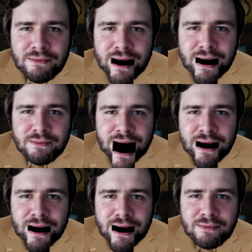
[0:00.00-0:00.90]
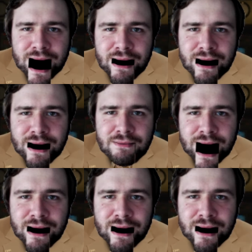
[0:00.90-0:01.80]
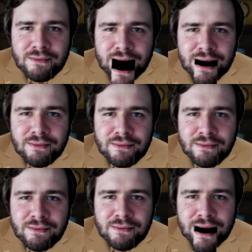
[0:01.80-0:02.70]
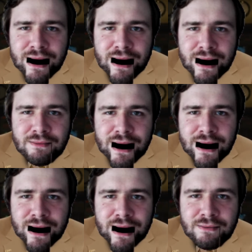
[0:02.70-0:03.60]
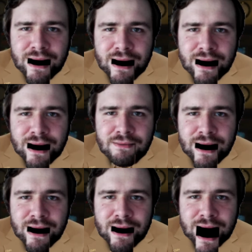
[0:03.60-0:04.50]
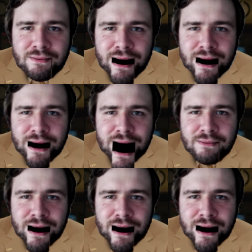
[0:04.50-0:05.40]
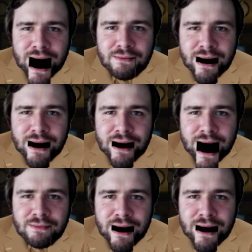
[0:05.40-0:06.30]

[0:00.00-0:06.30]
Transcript: On the subject of armor customization on your javelins, if you look at things like Mass Effect, I'll bring up a picture of the Mass Effect customization screen